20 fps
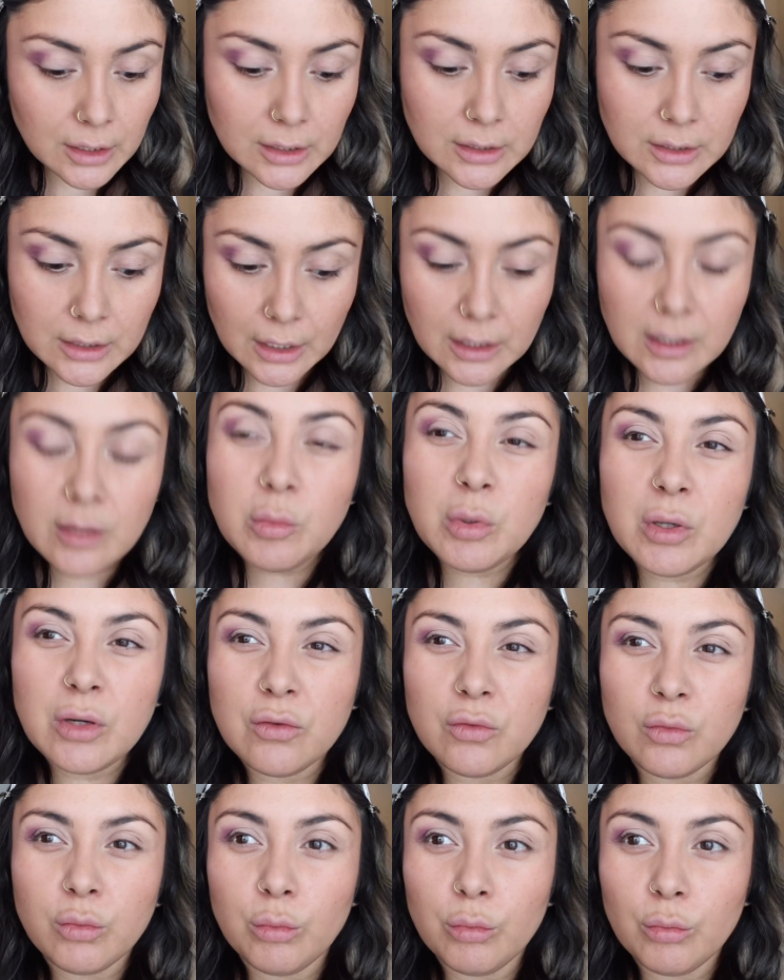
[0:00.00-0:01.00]
tiny bit
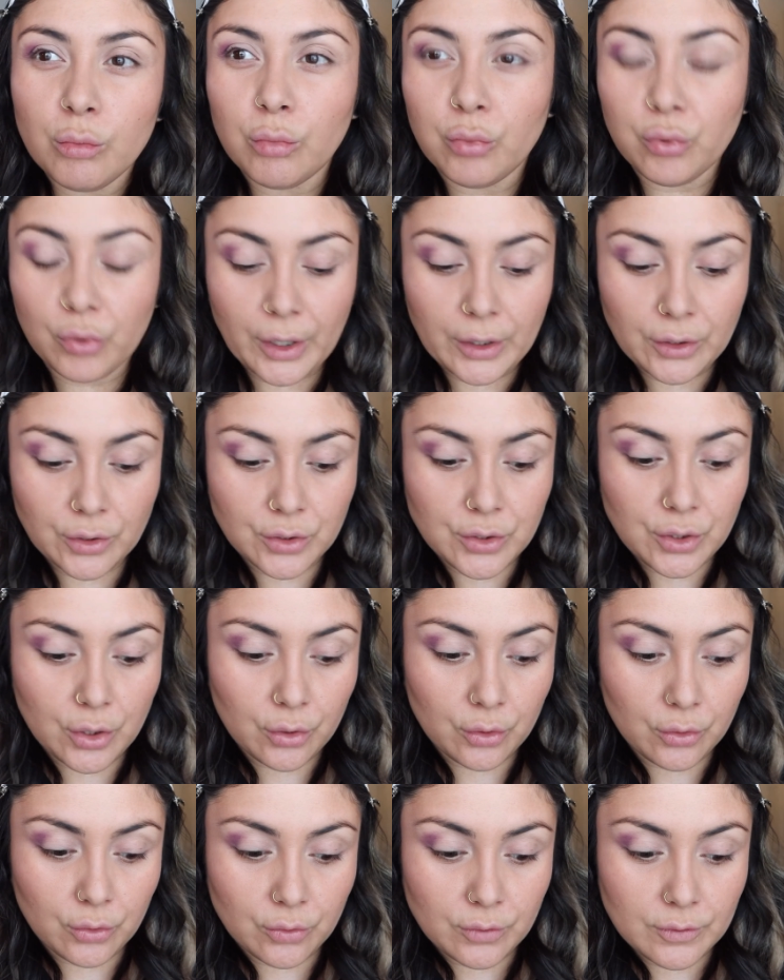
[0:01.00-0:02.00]
of brighter
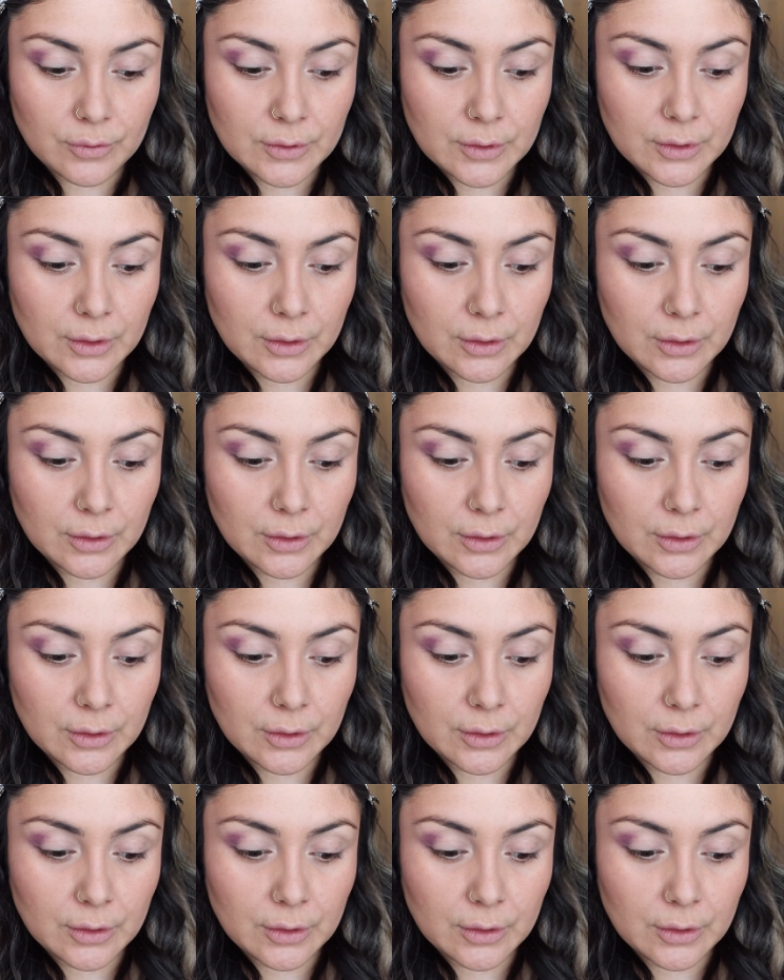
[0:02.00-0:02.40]
tones